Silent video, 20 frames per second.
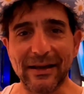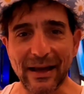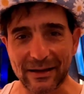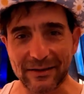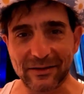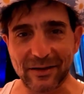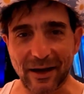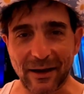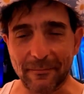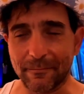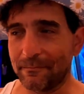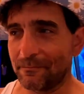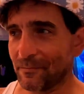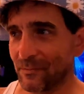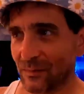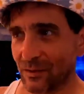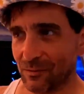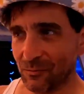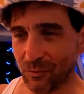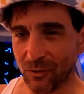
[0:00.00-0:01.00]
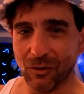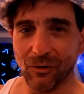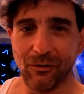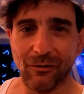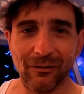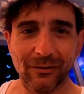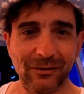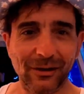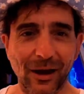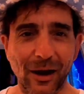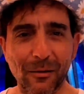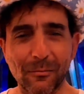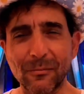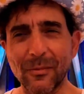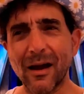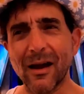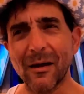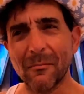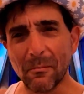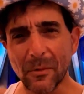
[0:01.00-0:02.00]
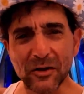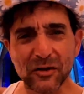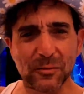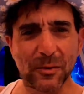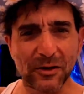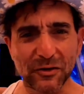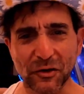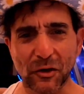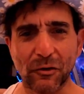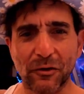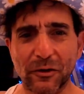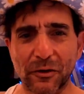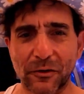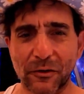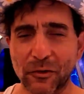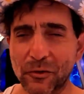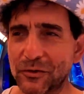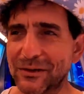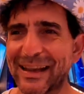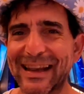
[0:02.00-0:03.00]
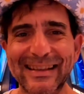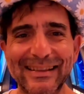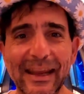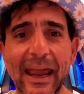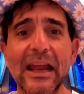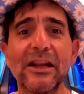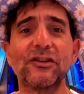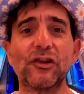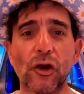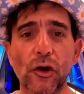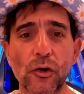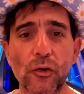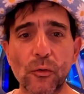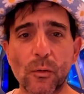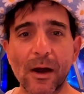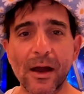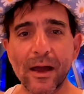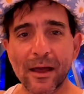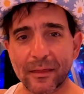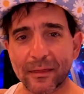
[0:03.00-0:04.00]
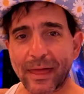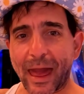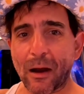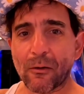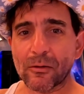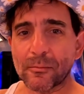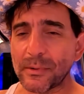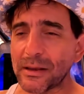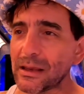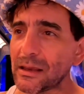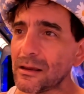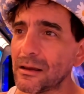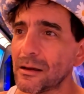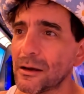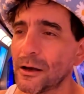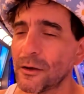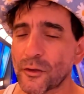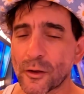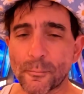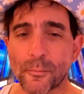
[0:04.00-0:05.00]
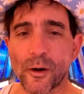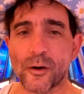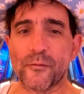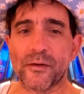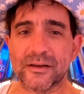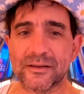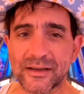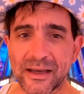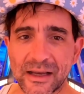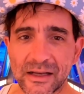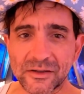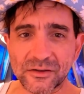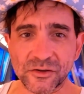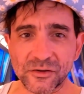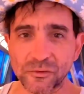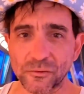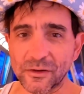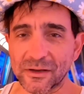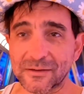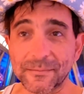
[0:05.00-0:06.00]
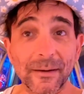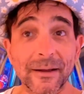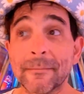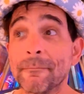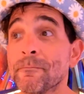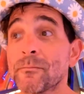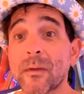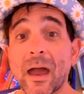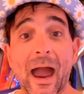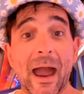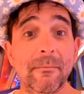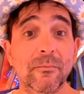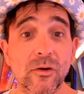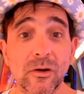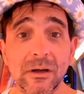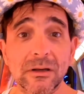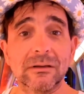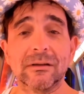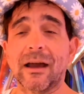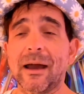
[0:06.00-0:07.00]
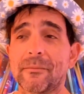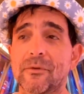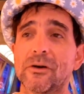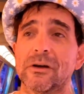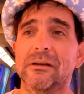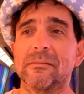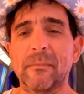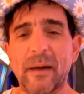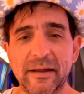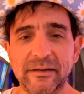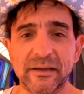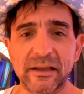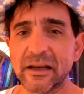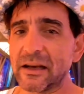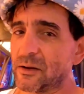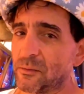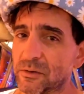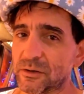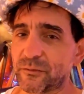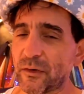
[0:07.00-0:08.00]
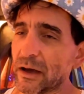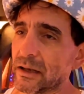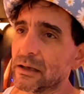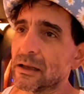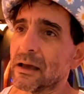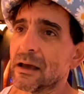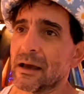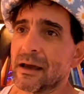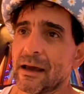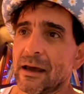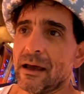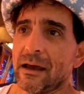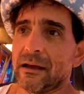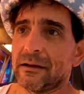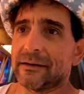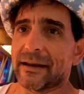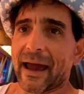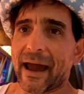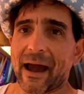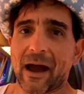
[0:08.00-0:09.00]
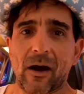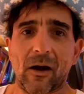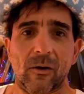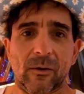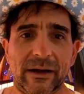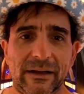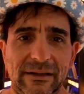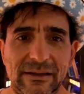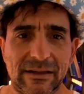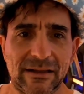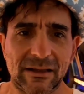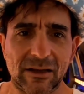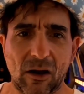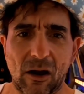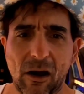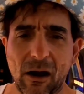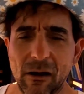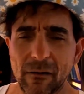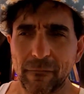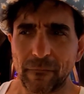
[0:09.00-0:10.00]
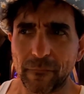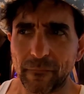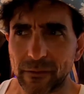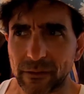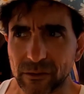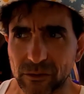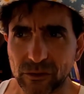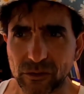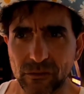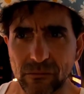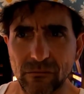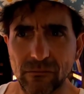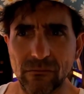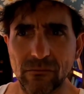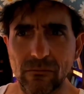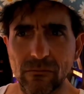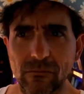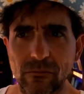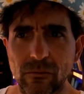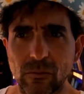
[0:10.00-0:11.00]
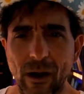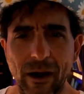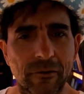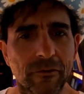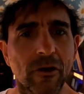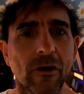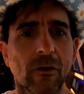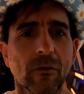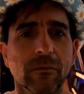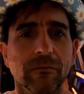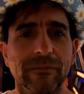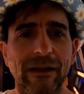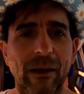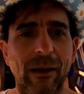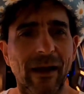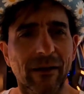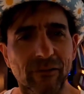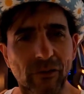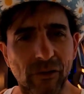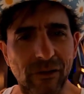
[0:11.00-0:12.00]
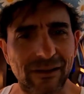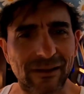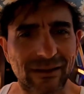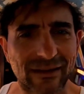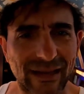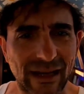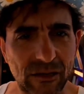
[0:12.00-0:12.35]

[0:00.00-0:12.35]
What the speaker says: Next time, we'll come much, much earlier in the cruise. Like day 2, that would be the perfect day to do this. But I'm good, I'm good. I did it was fun. Now it's off to, I don't know, now I have to look at the